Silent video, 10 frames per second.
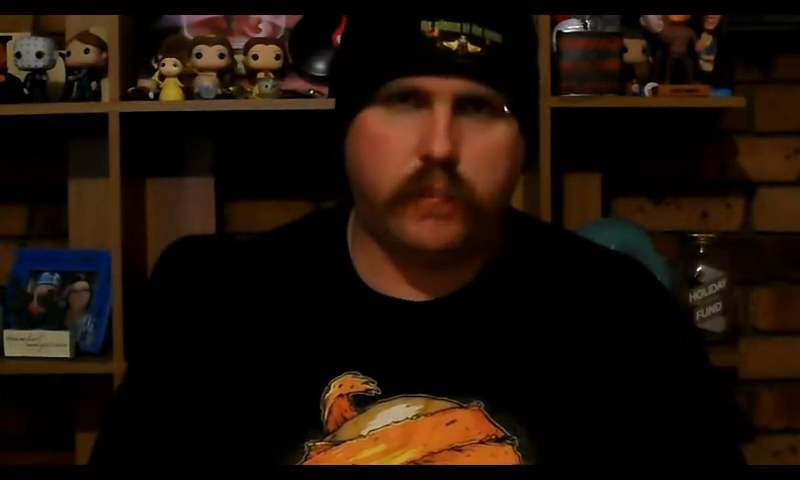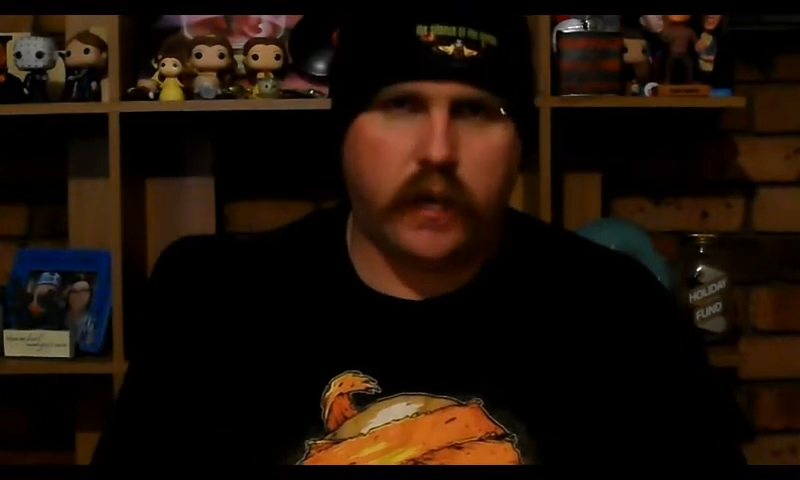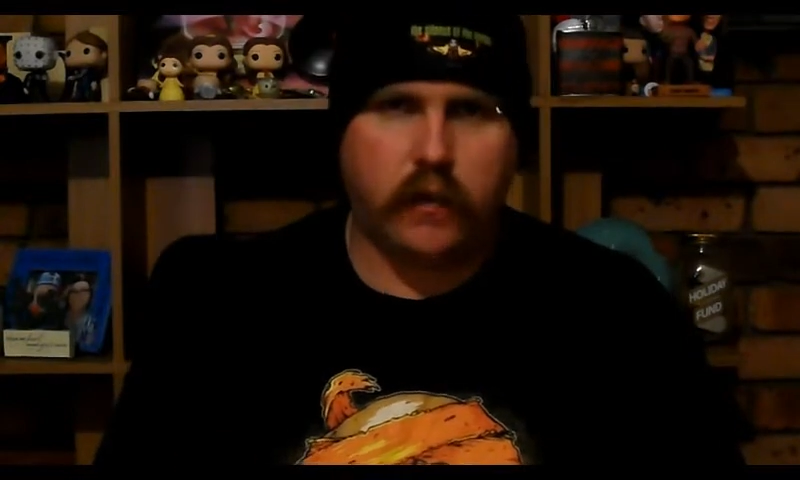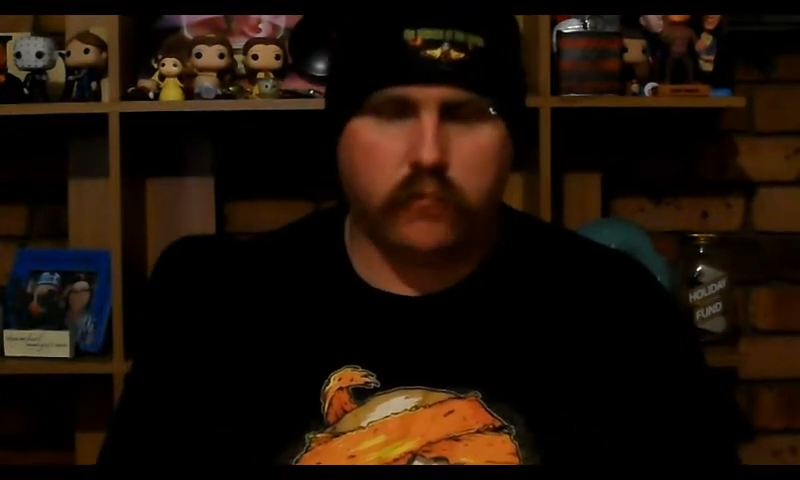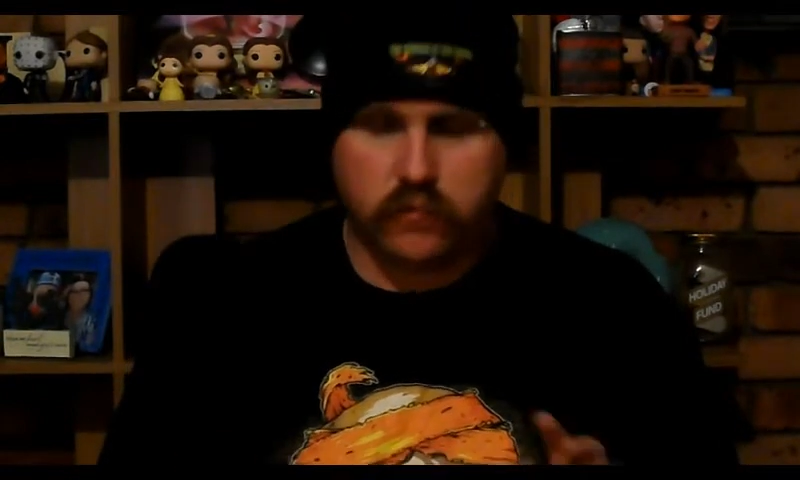
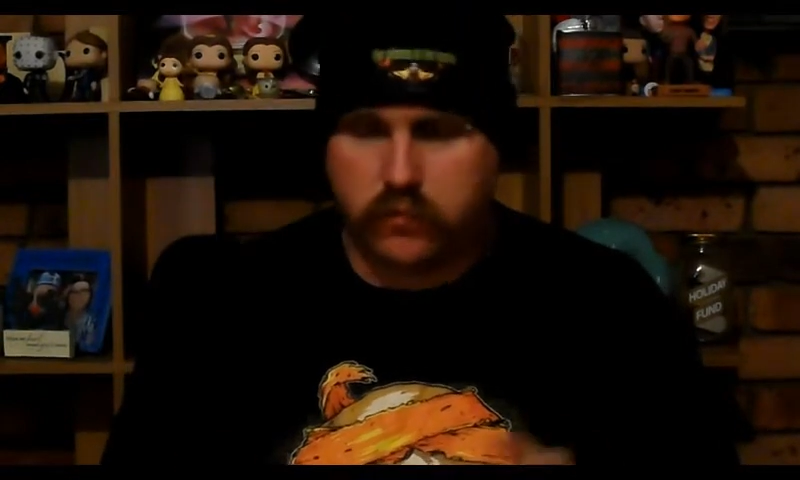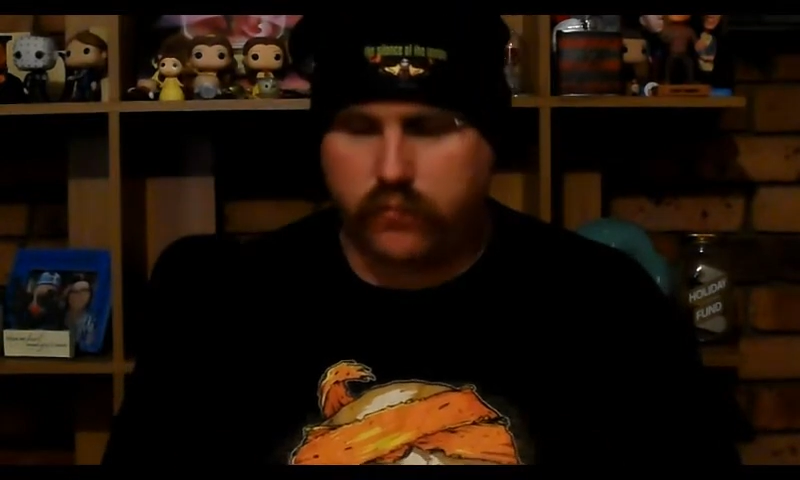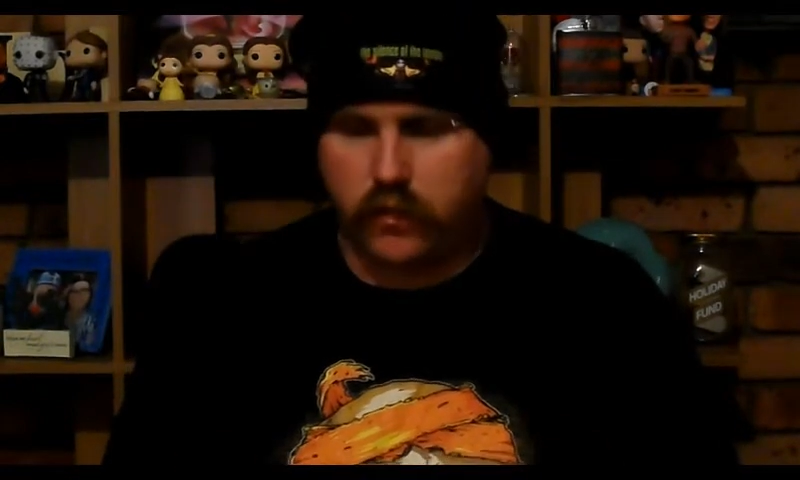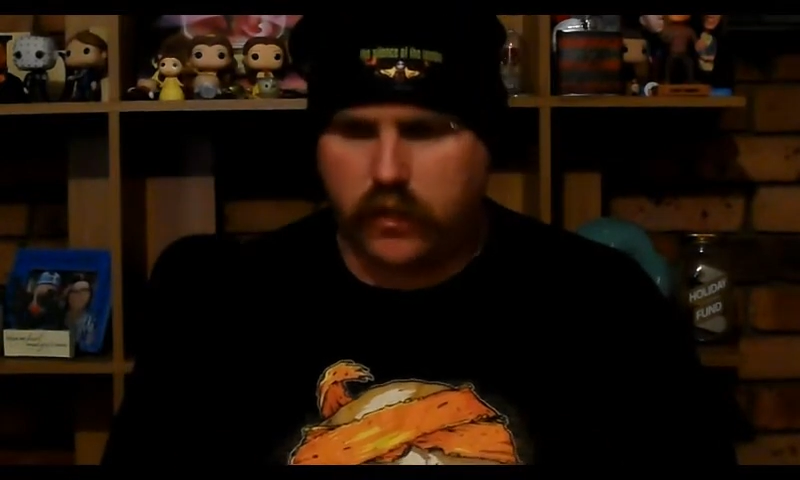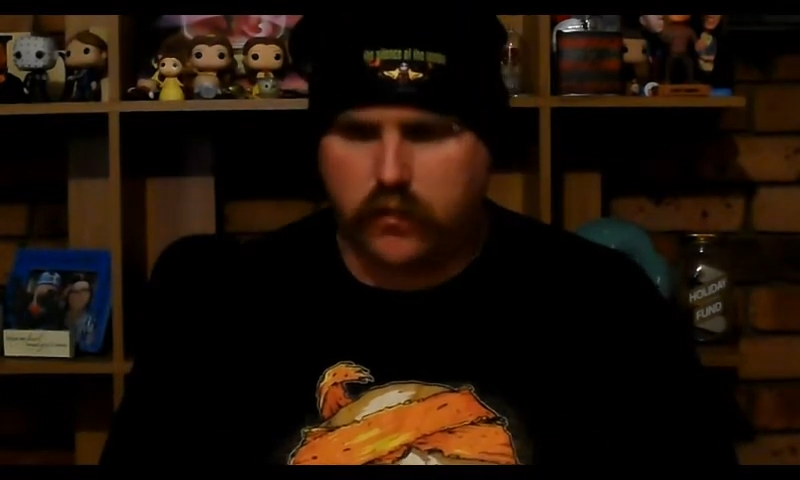pin, which was
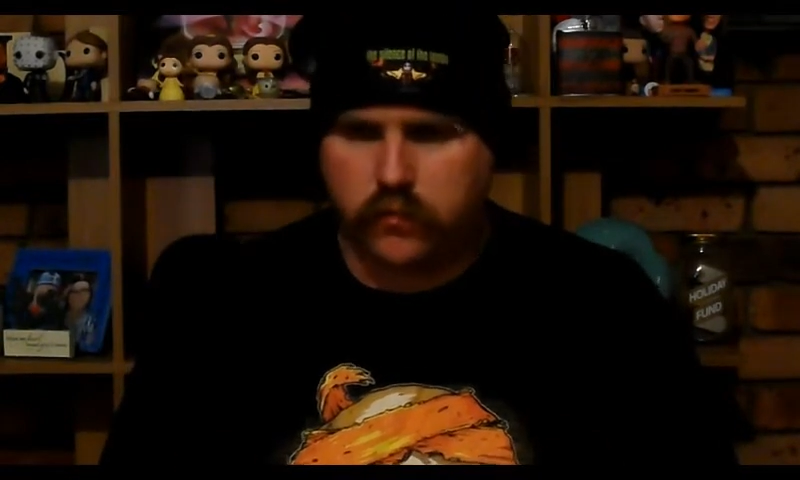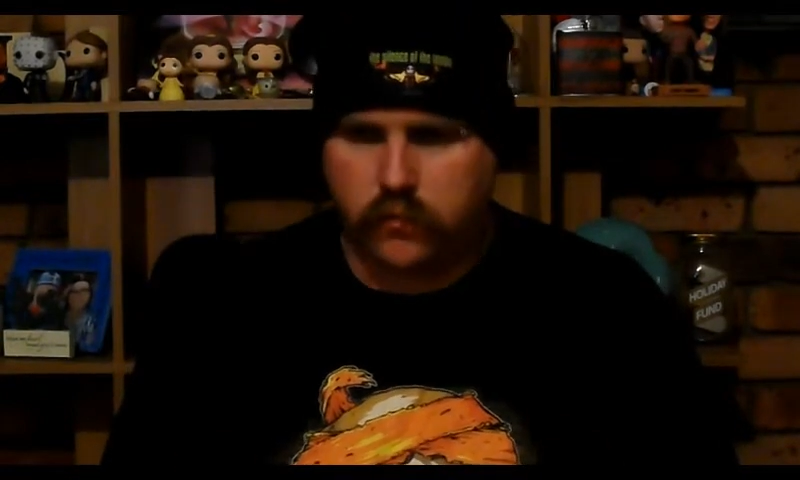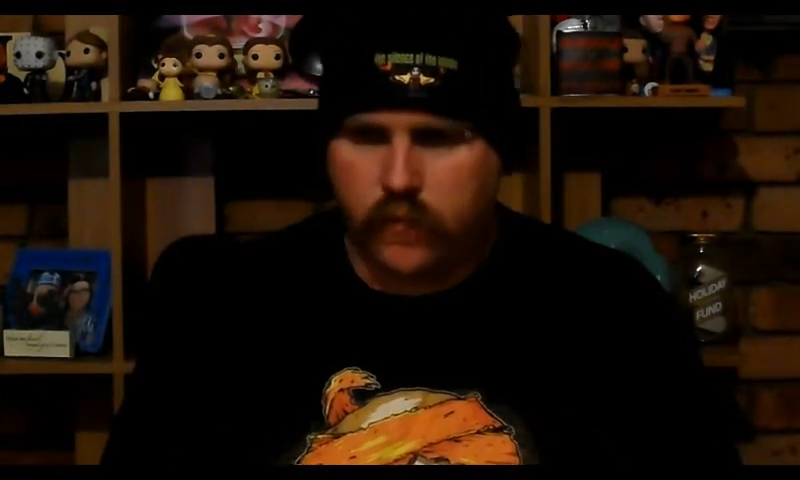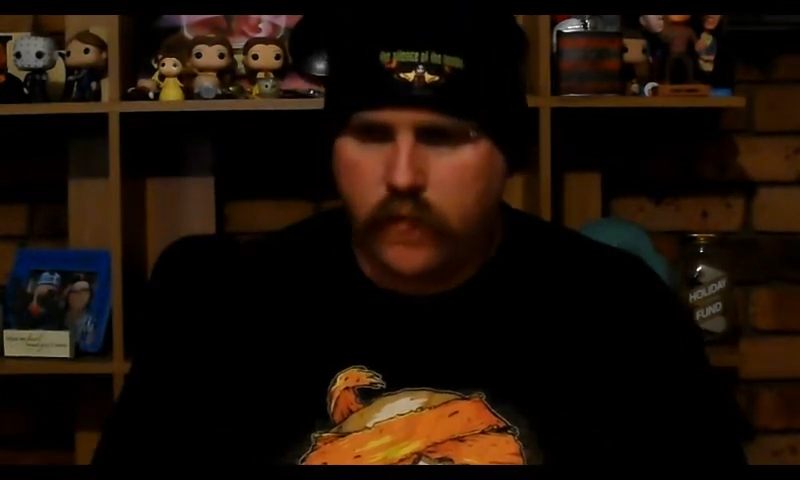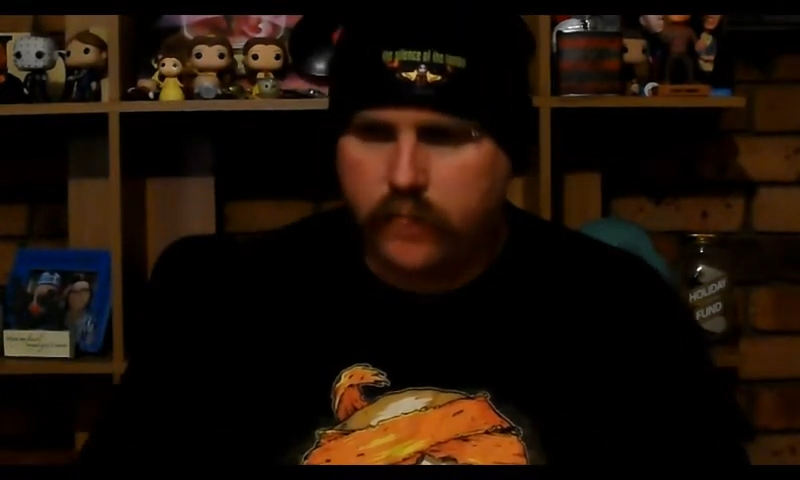pretty
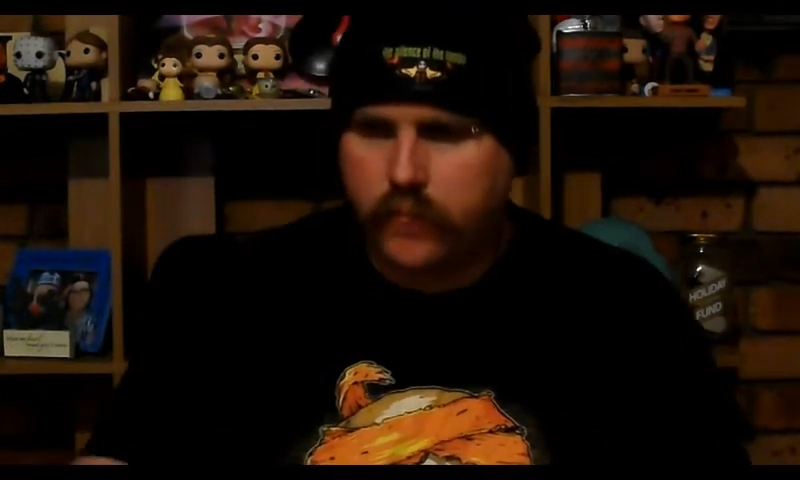cool.